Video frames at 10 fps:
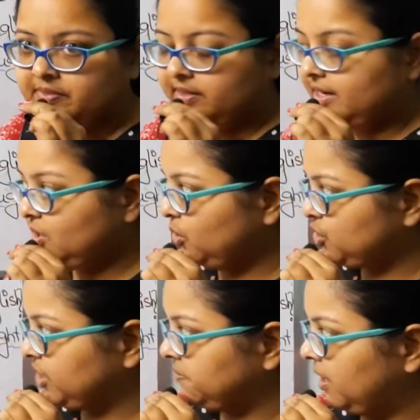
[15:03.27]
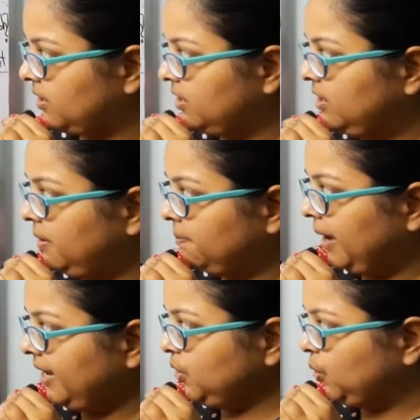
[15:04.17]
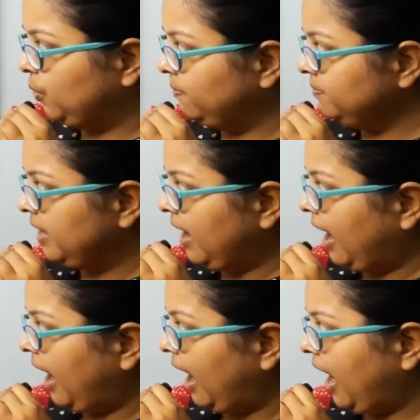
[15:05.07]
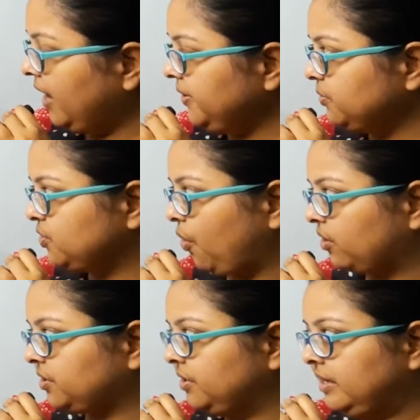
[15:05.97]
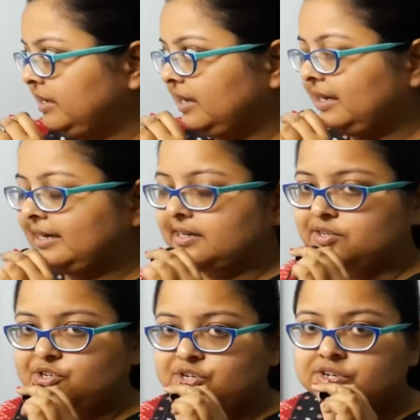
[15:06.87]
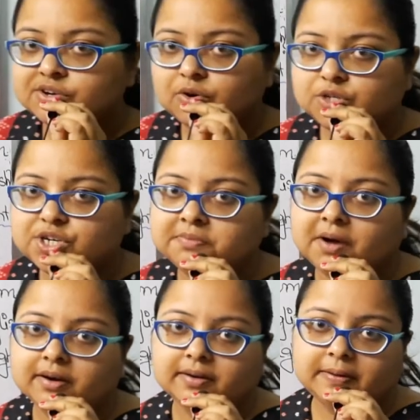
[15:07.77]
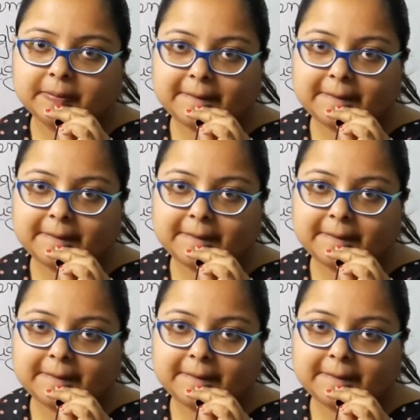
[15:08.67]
Then question mark. By whom are you taught English? Question mark.